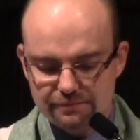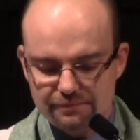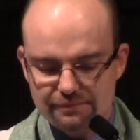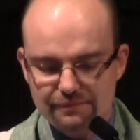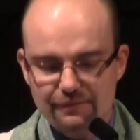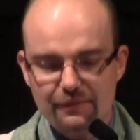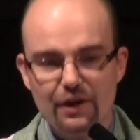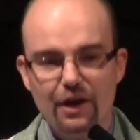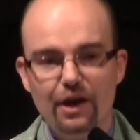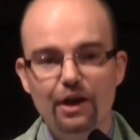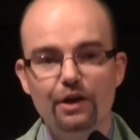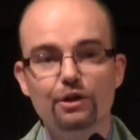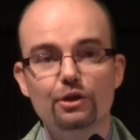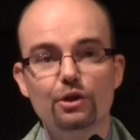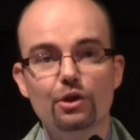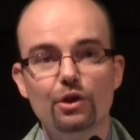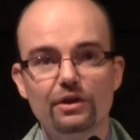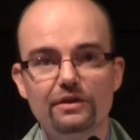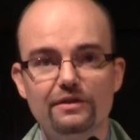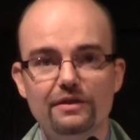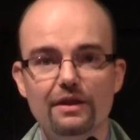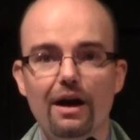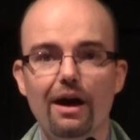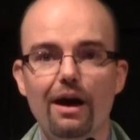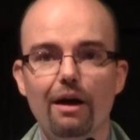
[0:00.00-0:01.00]
and looked
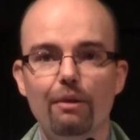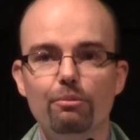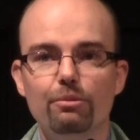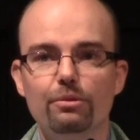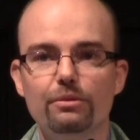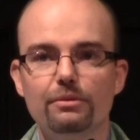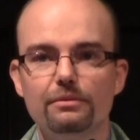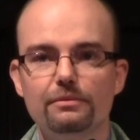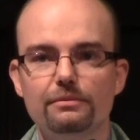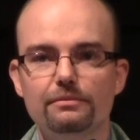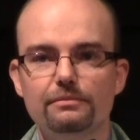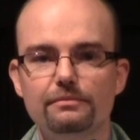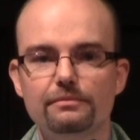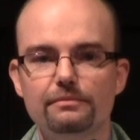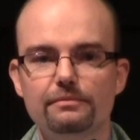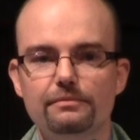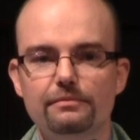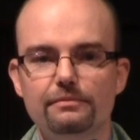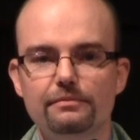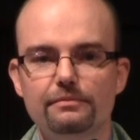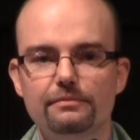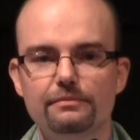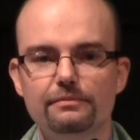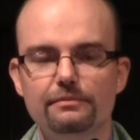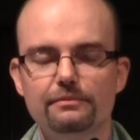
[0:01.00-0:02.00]
up.
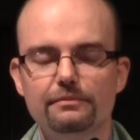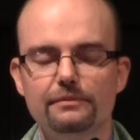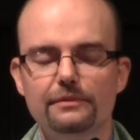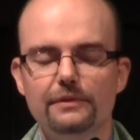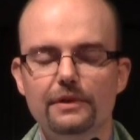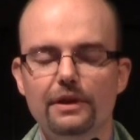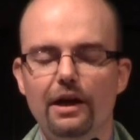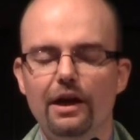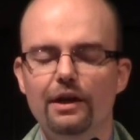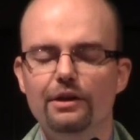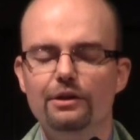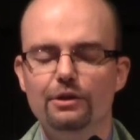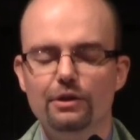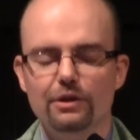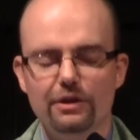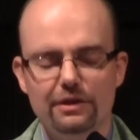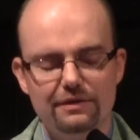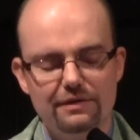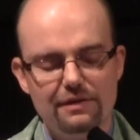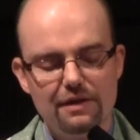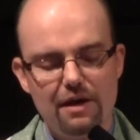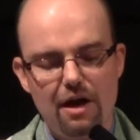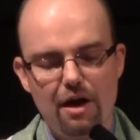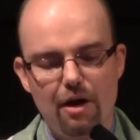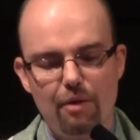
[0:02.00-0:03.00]
And looked
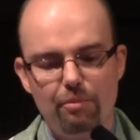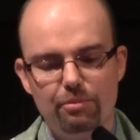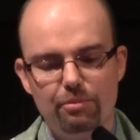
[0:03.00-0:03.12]
up.